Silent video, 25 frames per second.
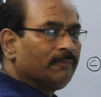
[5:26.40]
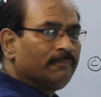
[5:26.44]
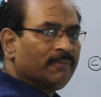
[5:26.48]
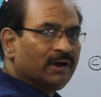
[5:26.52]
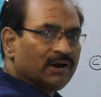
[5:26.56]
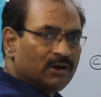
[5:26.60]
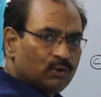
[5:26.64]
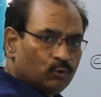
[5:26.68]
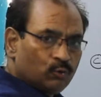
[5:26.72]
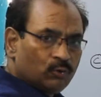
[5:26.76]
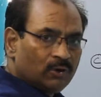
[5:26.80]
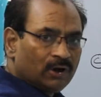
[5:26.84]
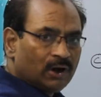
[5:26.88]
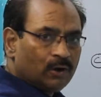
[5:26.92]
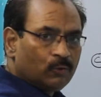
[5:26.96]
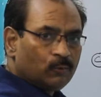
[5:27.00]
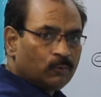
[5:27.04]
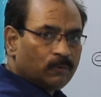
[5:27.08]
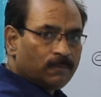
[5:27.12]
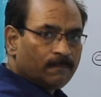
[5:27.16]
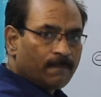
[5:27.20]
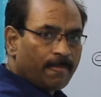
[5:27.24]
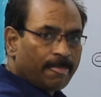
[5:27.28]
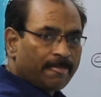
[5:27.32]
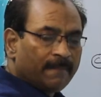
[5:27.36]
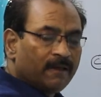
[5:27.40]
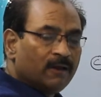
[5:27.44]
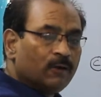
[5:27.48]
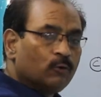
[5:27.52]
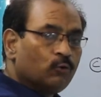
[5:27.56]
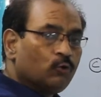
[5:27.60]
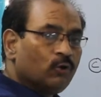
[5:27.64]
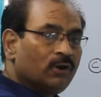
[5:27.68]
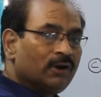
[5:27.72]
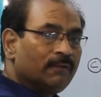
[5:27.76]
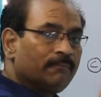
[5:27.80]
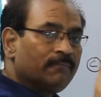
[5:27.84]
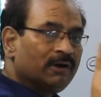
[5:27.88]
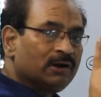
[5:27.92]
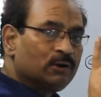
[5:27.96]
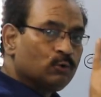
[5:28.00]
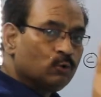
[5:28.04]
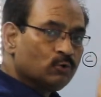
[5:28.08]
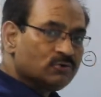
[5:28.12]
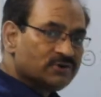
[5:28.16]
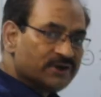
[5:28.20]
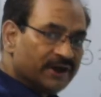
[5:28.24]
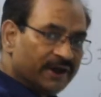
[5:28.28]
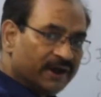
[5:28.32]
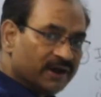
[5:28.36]
number 2 now. Rule number
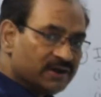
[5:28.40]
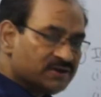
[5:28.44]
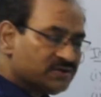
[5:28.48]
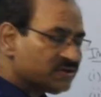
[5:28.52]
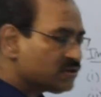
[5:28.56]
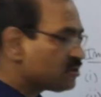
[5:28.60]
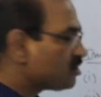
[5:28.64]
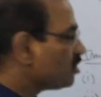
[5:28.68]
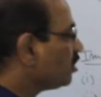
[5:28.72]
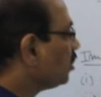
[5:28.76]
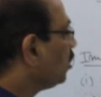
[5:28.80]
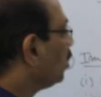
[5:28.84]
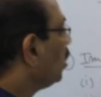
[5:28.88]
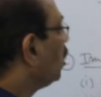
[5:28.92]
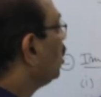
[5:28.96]
2 says